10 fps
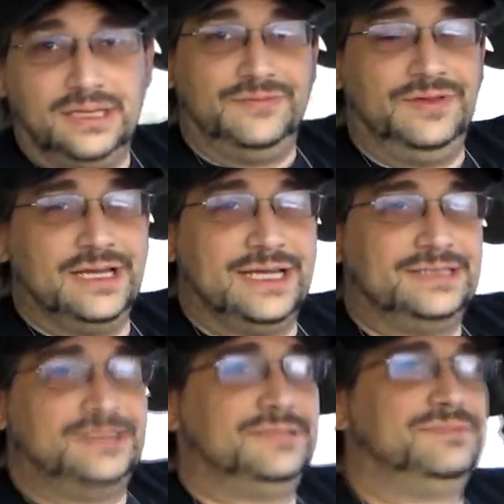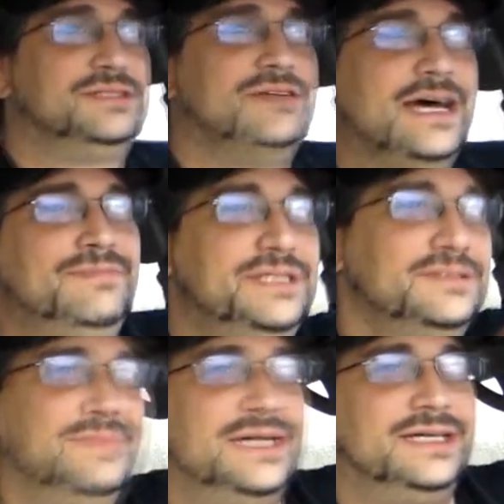if you guys are subscribed to
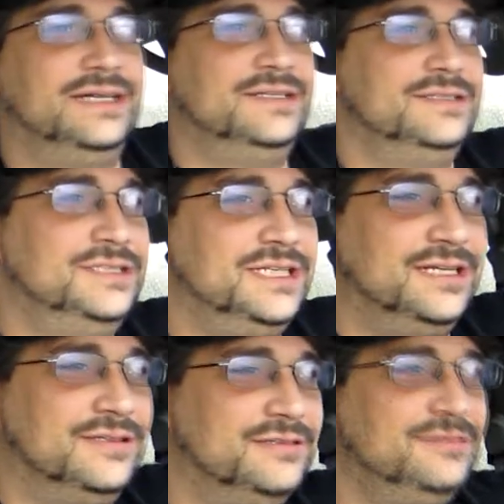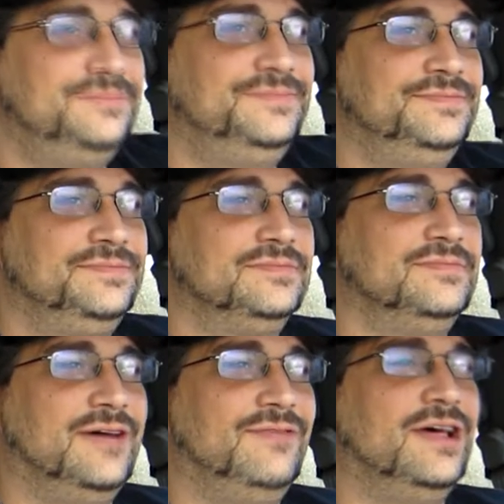my other channel,
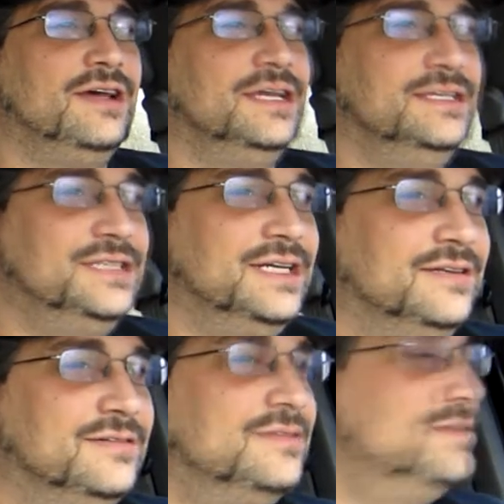my vlogging channel,